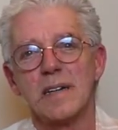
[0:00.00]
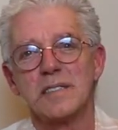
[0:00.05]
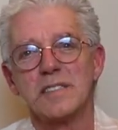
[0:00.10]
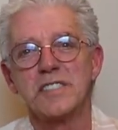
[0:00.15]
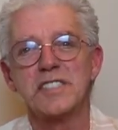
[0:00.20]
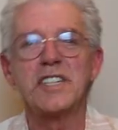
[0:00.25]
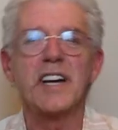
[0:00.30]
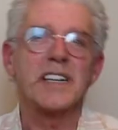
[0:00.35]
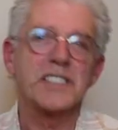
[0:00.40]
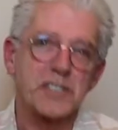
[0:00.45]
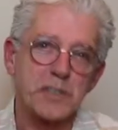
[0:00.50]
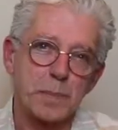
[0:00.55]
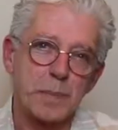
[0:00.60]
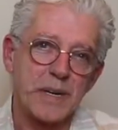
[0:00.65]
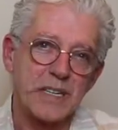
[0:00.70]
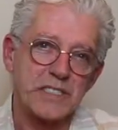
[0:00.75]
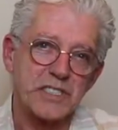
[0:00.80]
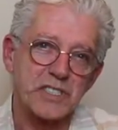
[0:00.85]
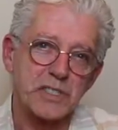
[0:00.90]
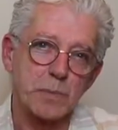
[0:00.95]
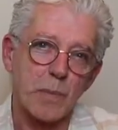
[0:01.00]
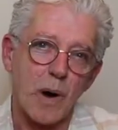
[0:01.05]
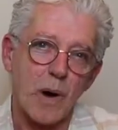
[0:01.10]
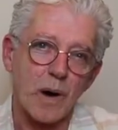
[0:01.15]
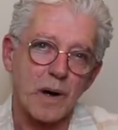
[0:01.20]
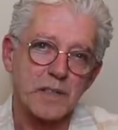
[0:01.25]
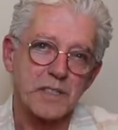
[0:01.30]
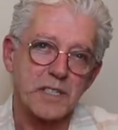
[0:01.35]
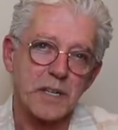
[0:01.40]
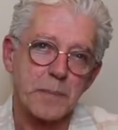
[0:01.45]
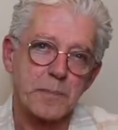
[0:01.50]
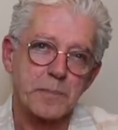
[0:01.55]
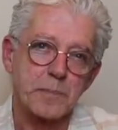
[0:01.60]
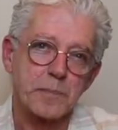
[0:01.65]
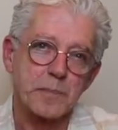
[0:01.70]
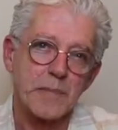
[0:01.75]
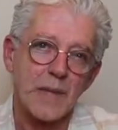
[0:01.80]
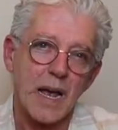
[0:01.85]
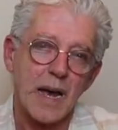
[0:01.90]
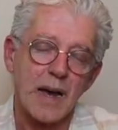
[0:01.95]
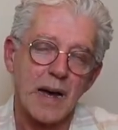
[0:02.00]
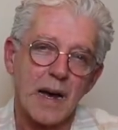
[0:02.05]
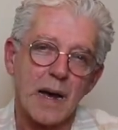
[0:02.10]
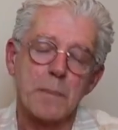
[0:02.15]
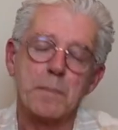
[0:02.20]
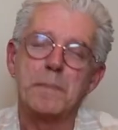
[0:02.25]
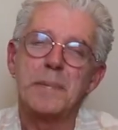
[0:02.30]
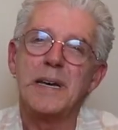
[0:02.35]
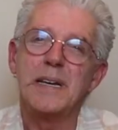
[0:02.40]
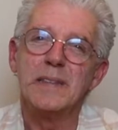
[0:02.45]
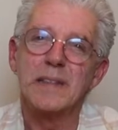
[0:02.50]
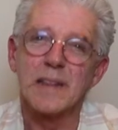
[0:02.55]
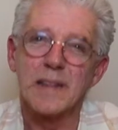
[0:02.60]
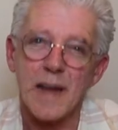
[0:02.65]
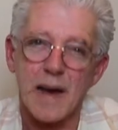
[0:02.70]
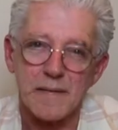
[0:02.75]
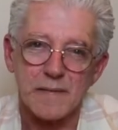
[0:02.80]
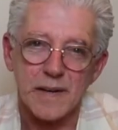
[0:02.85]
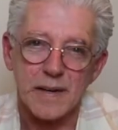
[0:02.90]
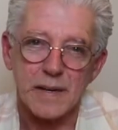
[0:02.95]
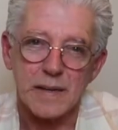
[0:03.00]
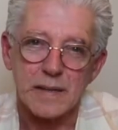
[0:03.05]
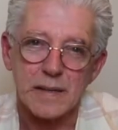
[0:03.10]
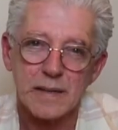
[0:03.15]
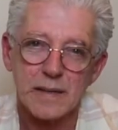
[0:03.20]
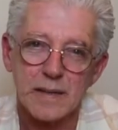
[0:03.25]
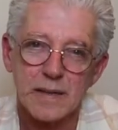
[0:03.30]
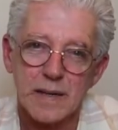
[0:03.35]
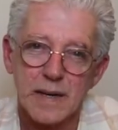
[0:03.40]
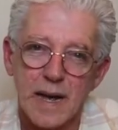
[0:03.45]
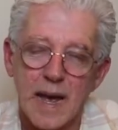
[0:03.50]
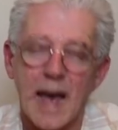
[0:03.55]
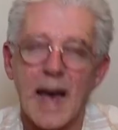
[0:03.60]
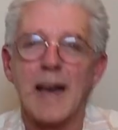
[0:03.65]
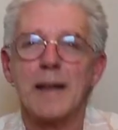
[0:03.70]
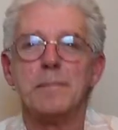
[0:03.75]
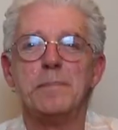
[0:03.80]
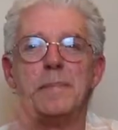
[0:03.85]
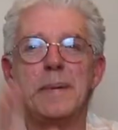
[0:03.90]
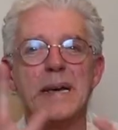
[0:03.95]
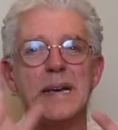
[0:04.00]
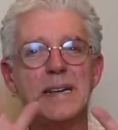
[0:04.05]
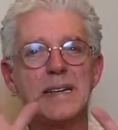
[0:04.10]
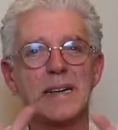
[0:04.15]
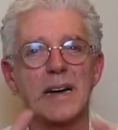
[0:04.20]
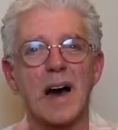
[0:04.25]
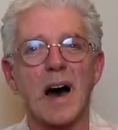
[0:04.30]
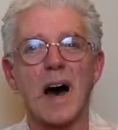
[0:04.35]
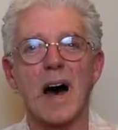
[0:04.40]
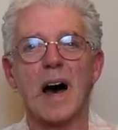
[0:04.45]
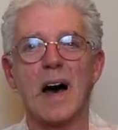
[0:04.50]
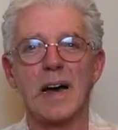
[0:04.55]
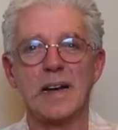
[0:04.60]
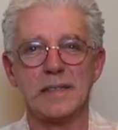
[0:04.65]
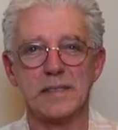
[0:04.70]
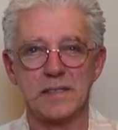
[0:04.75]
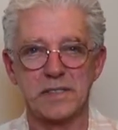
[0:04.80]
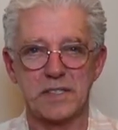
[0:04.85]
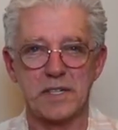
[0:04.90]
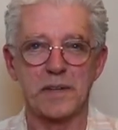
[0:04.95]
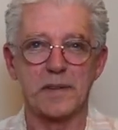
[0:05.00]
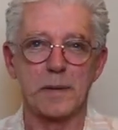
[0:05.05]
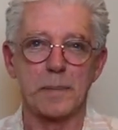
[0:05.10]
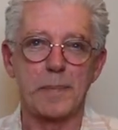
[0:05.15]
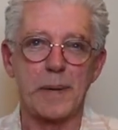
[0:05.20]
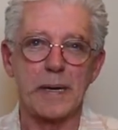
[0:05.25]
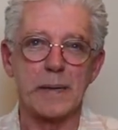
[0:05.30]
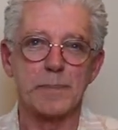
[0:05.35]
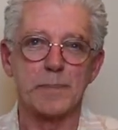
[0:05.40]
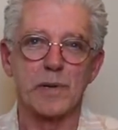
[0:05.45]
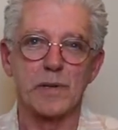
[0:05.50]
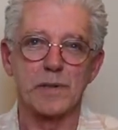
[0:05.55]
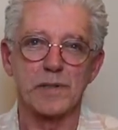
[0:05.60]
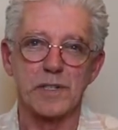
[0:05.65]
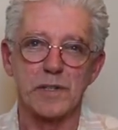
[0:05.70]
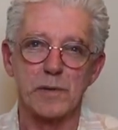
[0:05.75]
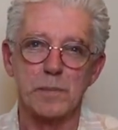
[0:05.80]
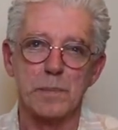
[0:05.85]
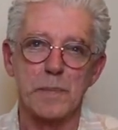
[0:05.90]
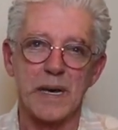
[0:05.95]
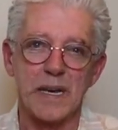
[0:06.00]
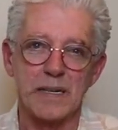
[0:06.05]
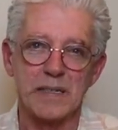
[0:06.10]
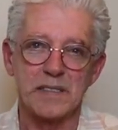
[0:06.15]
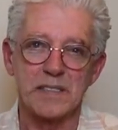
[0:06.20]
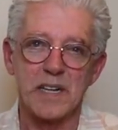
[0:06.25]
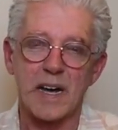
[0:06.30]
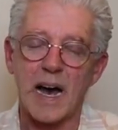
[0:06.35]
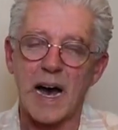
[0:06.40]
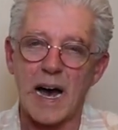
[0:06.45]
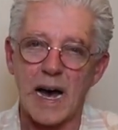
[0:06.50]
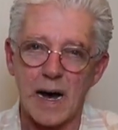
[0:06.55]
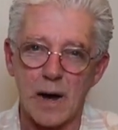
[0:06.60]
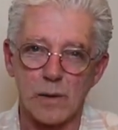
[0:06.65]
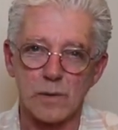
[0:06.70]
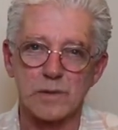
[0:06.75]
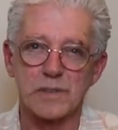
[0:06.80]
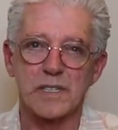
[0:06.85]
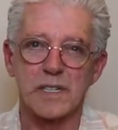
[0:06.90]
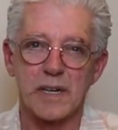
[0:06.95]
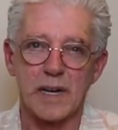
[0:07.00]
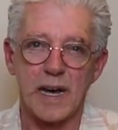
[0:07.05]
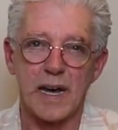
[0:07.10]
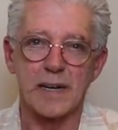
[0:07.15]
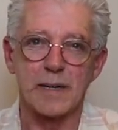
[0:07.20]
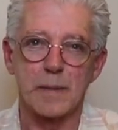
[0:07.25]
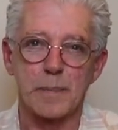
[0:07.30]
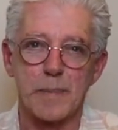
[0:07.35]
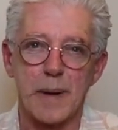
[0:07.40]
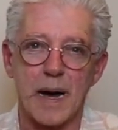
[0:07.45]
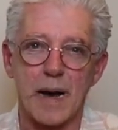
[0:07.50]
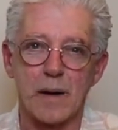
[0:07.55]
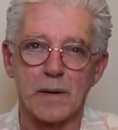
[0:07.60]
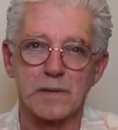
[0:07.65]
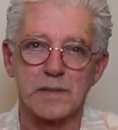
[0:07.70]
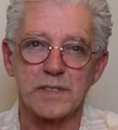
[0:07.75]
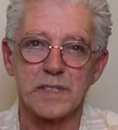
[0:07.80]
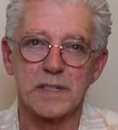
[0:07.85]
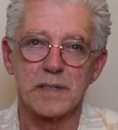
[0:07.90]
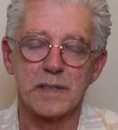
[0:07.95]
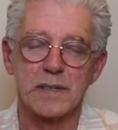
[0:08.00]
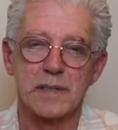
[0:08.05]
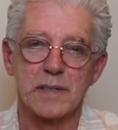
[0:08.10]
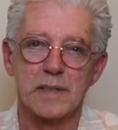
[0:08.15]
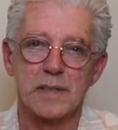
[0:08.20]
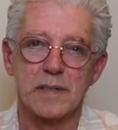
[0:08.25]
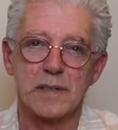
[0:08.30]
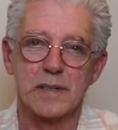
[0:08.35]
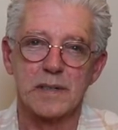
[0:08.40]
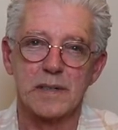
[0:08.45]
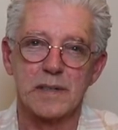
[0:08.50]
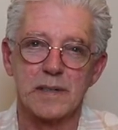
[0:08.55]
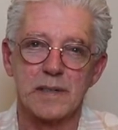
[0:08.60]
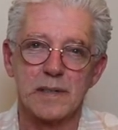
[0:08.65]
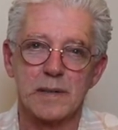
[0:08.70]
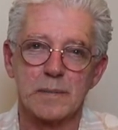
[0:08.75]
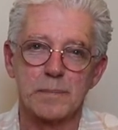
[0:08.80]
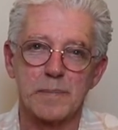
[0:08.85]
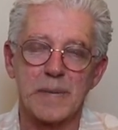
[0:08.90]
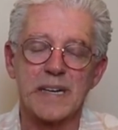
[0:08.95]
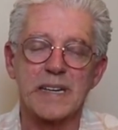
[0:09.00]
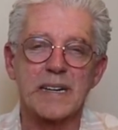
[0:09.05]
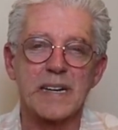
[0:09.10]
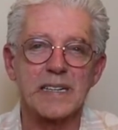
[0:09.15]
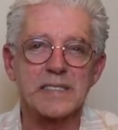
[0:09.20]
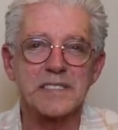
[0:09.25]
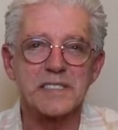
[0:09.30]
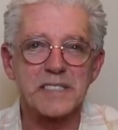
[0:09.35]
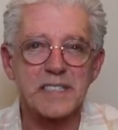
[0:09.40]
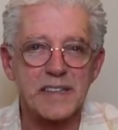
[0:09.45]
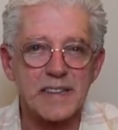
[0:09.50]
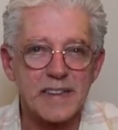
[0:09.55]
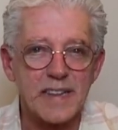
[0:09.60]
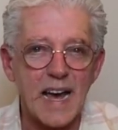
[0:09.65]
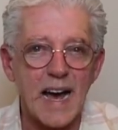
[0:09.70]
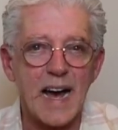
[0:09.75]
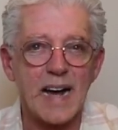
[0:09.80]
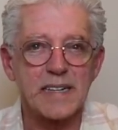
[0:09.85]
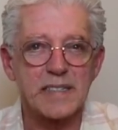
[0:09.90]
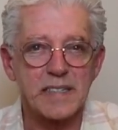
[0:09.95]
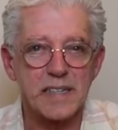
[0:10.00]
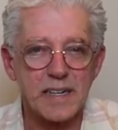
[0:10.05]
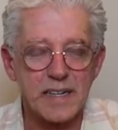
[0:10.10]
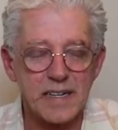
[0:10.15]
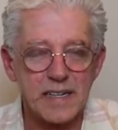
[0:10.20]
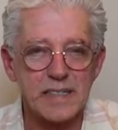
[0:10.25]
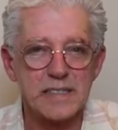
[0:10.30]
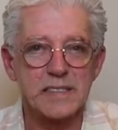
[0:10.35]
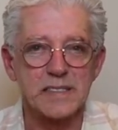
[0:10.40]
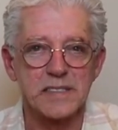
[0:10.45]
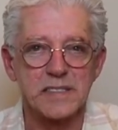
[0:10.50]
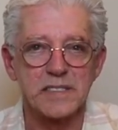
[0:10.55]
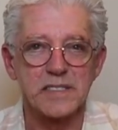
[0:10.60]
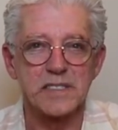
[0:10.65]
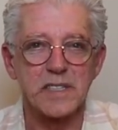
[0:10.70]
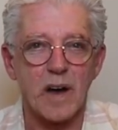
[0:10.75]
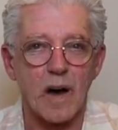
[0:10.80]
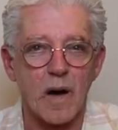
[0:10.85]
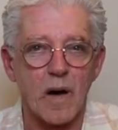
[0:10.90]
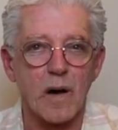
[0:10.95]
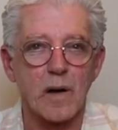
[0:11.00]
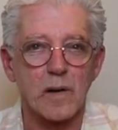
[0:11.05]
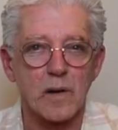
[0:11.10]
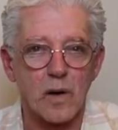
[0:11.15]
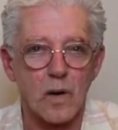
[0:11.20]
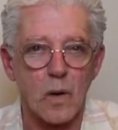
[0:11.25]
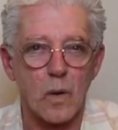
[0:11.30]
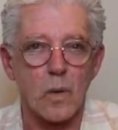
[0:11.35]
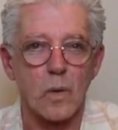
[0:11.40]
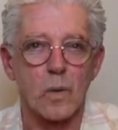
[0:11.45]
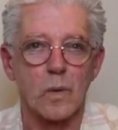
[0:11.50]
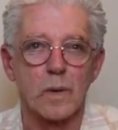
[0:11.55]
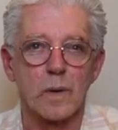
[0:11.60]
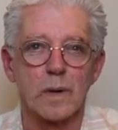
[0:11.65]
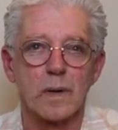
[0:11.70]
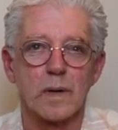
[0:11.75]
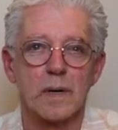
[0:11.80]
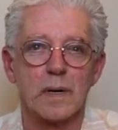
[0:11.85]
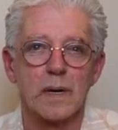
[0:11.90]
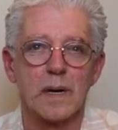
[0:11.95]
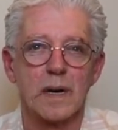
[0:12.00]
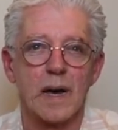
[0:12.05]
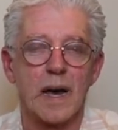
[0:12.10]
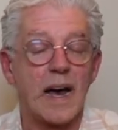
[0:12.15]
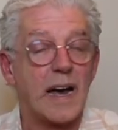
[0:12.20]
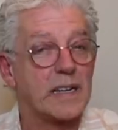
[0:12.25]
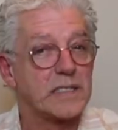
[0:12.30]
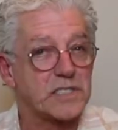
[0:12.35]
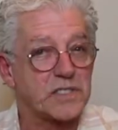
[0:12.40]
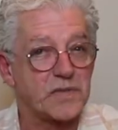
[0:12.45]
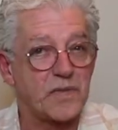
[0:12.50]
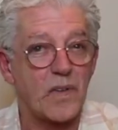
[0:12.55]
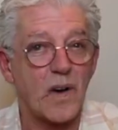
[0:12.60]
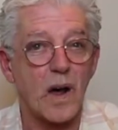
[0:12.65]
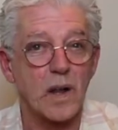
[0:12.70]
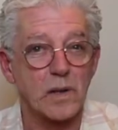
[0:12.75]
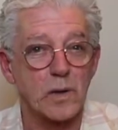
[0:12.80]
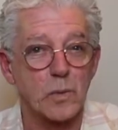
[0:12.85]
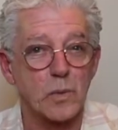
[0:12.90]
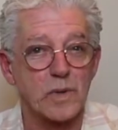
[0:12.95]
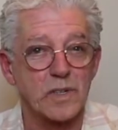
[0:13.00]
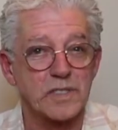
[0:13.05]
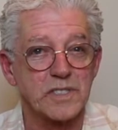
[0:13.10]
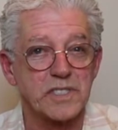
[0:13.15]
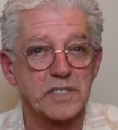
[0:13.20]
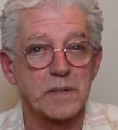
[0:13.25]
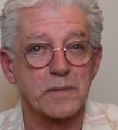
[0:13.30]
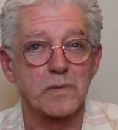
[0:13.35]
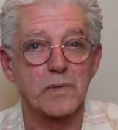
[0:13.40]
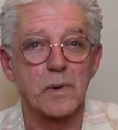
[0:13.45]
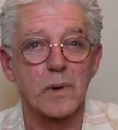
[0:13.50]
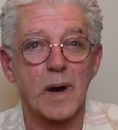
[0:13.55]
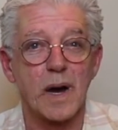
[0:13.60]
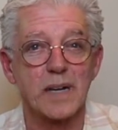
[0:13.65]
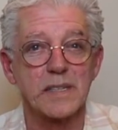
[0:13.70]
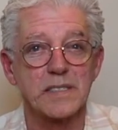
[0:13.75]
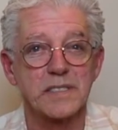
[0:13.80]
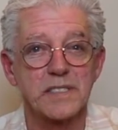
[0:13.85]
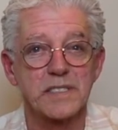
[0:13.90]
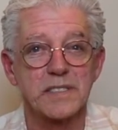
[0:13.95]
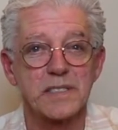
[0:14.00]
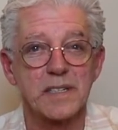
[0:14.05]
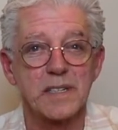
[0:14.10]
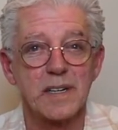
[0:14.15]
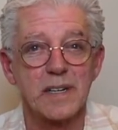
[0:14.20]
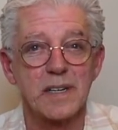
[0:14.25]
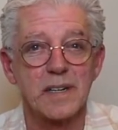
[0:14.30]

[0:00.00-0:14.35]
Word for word: Just be smart. Be loving, and be kind to the people you meet out and about, because that is our goal as followers of Christ,